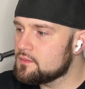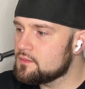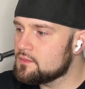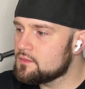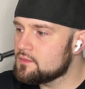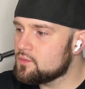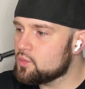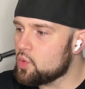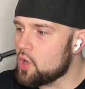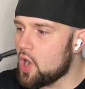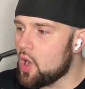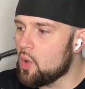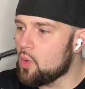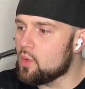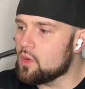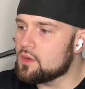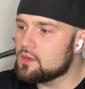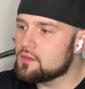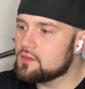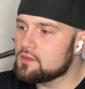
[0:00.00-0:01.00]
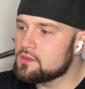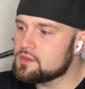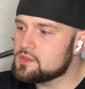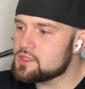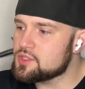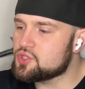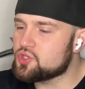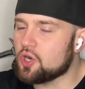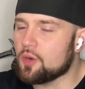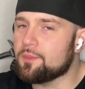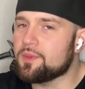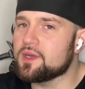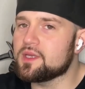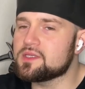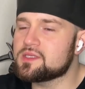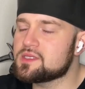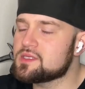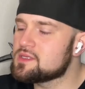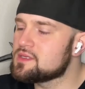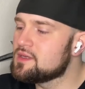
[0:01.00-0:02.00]
Whoa, he's just dropping
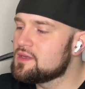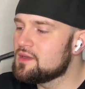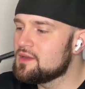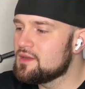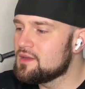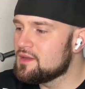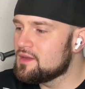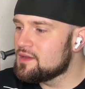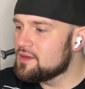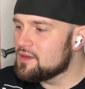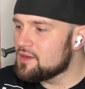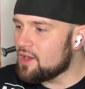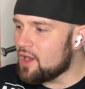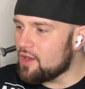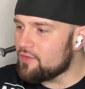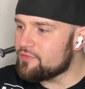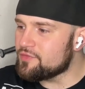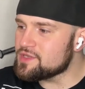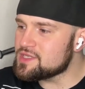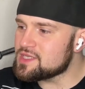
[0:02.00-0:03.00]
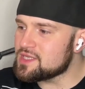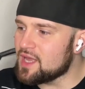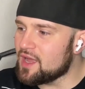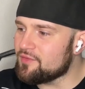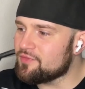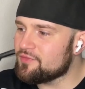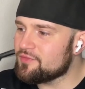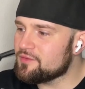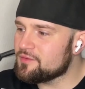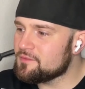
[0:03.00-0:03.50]
his half of his stuff.